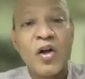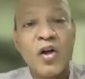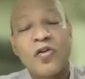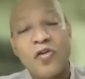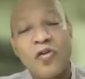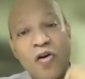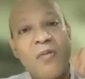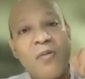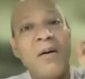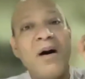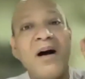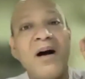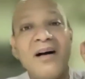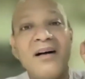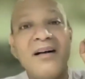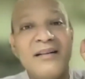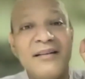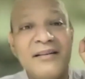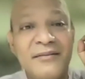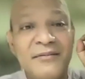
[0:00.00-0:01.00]

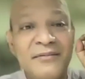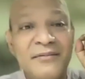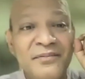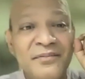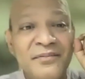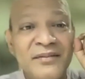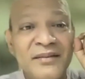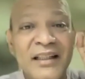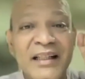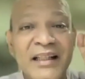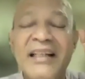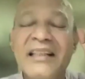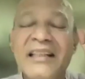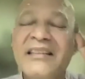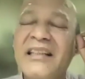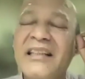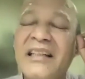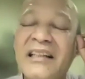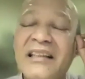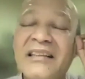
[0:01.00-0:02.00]
Trauma
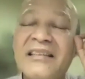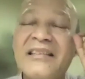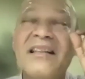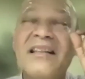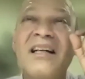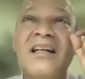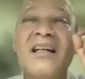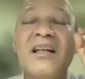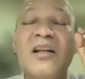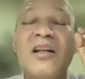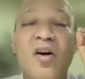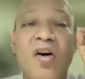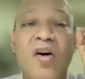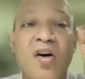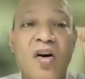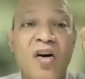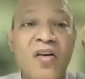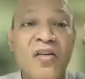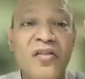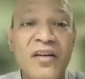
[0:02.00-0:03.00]
is the result
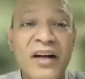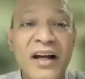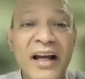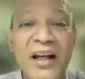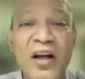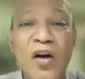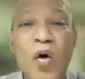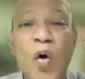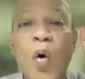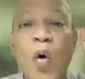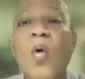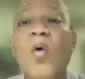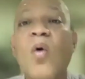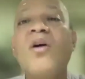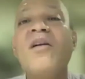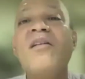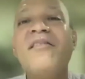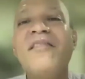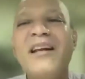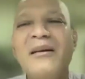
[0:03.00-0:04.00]
of an
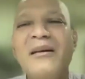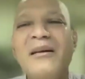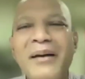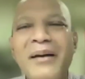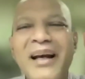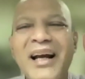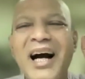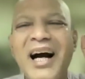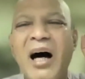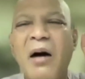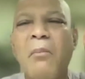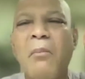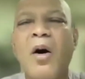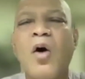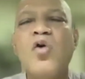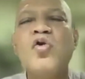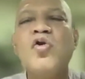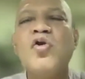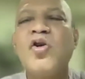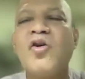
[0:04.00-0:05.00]
overwhelming
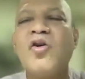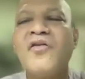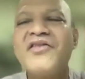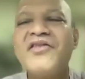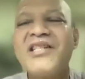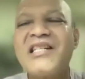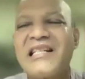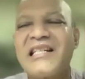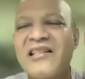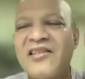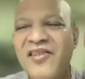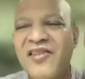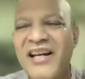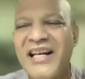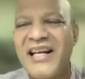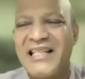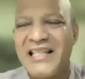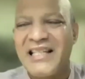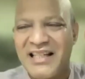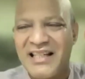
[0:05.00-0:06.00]
amount of
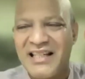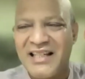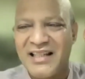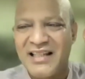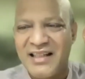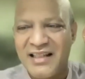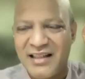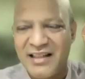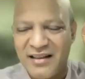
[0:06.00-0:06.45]
stress.